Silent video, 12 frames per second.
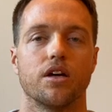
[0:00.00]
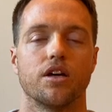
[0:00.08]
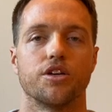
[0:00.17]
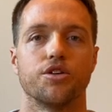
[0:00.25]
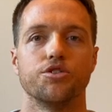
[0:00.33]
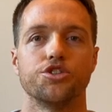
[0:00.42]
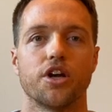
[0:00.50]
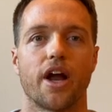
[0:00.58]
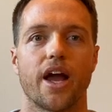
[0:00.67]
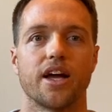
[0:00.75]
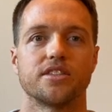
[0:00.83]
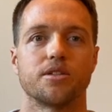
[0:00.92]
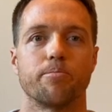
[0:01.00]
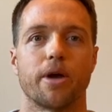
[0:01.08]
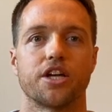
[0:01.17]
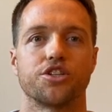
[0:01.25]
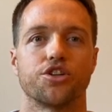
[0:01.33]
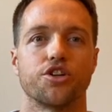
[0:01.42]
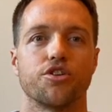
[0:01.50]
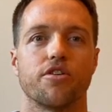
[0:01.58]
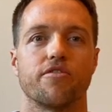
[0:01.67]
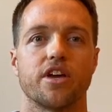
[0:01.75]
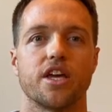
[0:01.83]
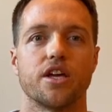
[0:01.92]
Use your hands to make sure you have
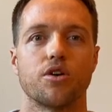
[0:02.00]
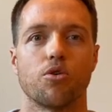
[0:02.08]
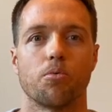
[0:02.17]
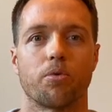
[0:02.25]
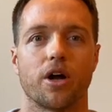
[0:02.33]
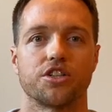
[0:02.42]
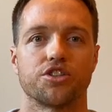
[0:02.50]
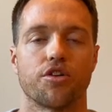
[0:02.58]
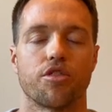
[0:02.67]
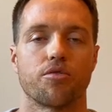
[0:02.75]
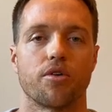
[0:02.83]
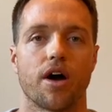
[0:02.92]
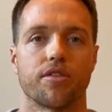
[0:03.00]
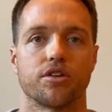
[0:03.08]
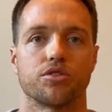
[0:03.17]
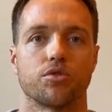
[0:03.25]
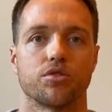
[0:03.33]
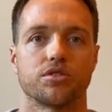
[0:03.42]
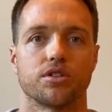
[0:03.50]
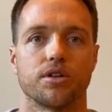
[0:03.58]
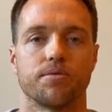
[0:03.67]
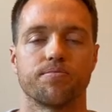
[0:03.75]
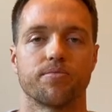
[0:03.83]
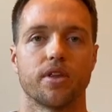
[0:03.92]
equal pressure throughout the torso.
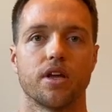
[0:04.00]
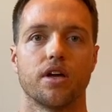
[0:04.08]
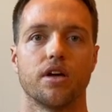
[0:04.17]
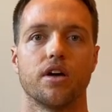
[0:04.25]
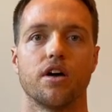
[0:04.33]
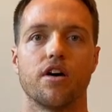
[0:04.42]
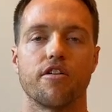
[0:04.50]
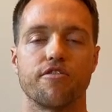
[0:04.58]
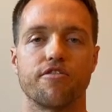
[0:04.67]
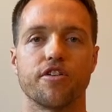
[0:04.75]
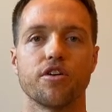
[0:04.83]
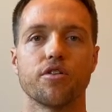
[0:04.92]
Feel